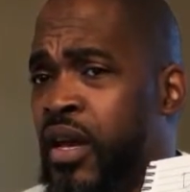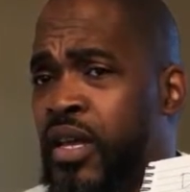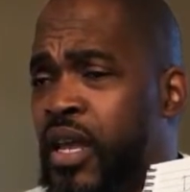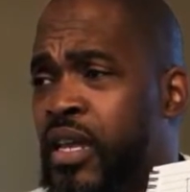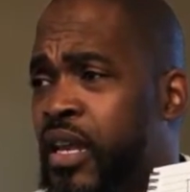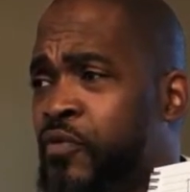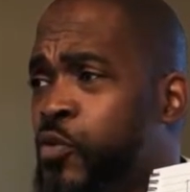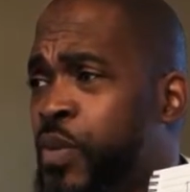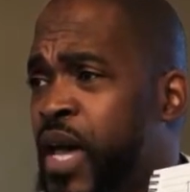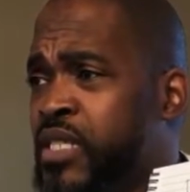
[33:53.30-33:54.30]
And that if
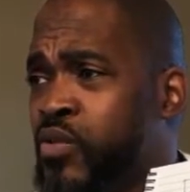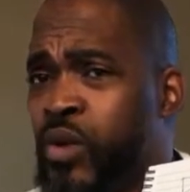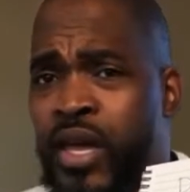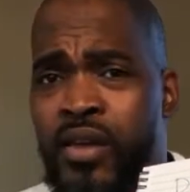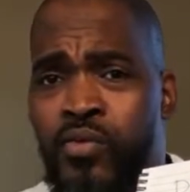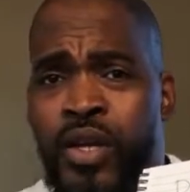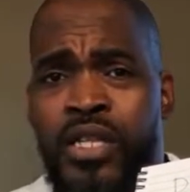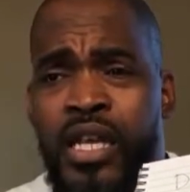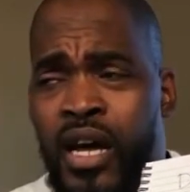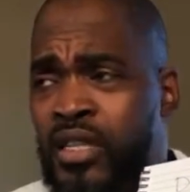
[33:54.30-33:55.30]
you passed away,
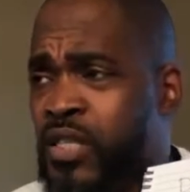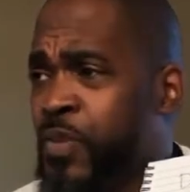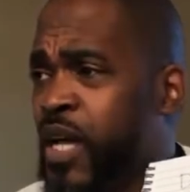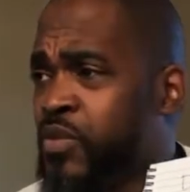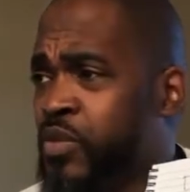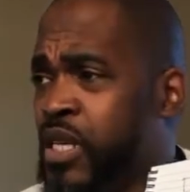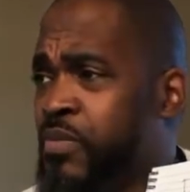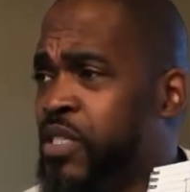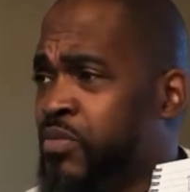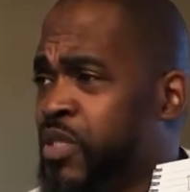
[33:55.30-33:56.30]
what the other spouse will
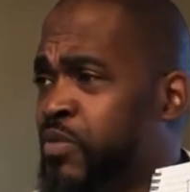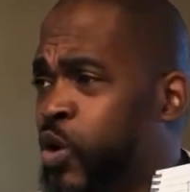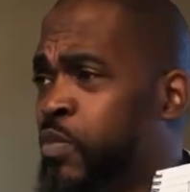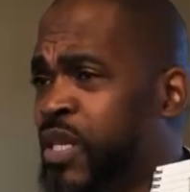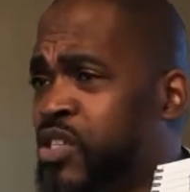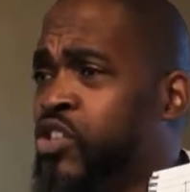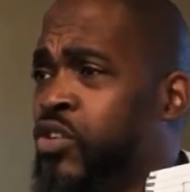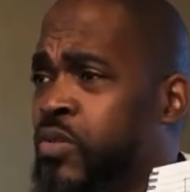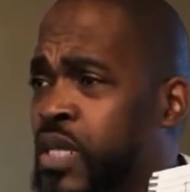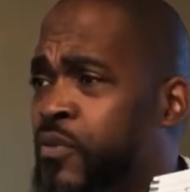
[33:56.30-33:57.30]
need, Mrs. Jones
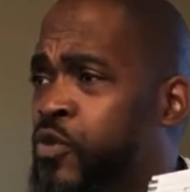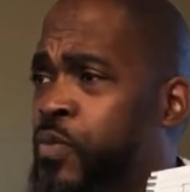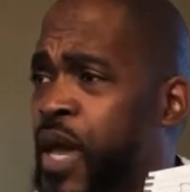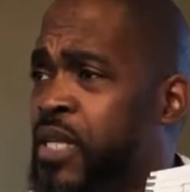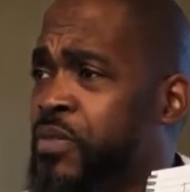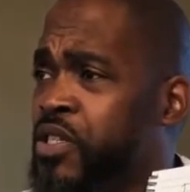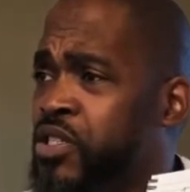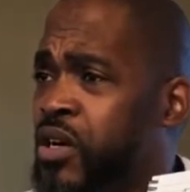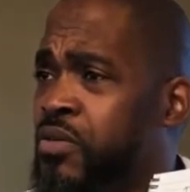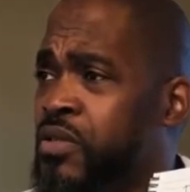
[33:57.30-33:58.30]
will need if you pass Mr.
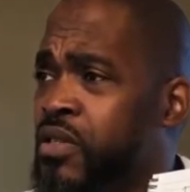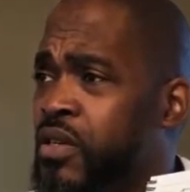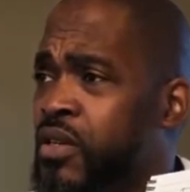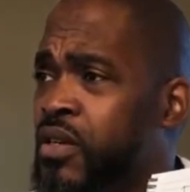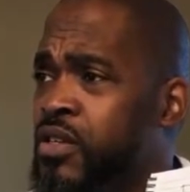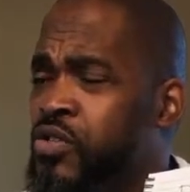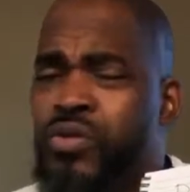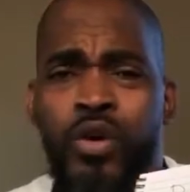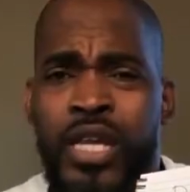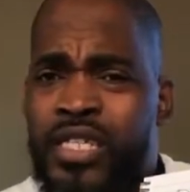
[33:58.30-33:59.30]
Jones. You
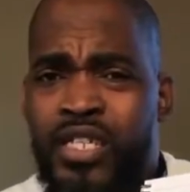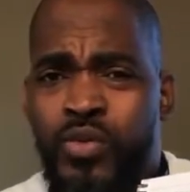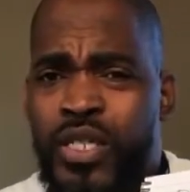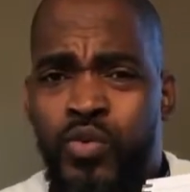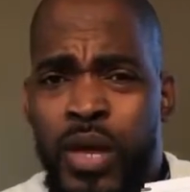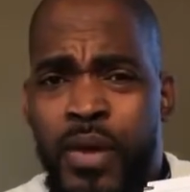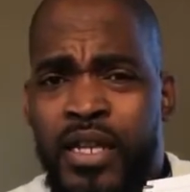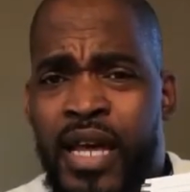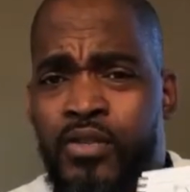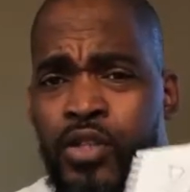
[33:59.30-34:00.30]
know that situation way
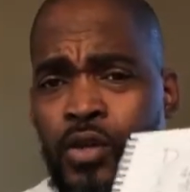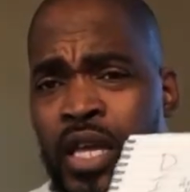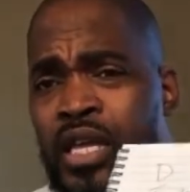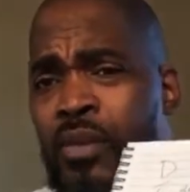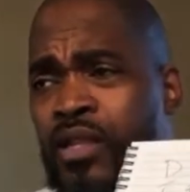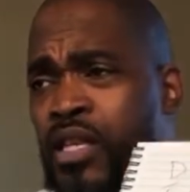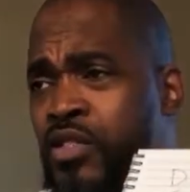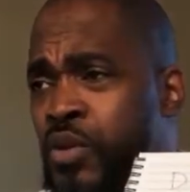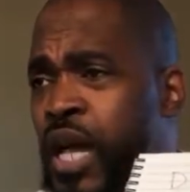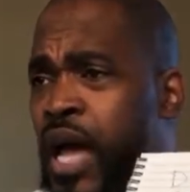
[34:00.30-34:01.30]
better than I do. So thinking about
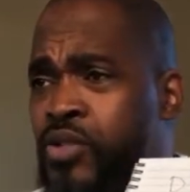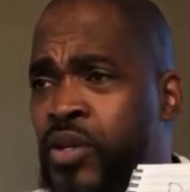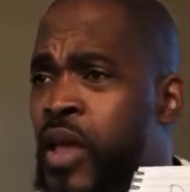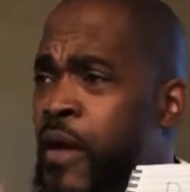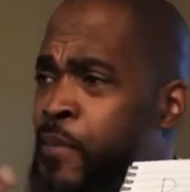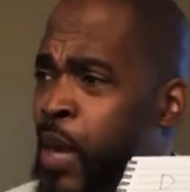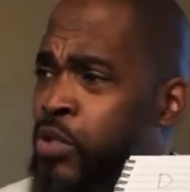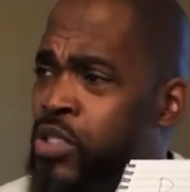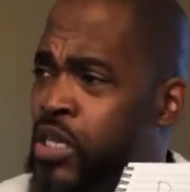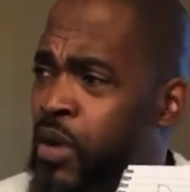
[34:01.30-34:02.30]
these 3 options, I
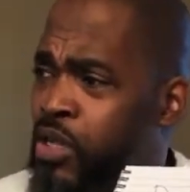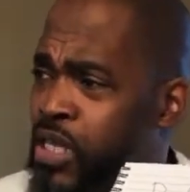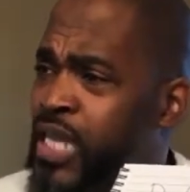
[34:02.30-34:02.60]
want to think about,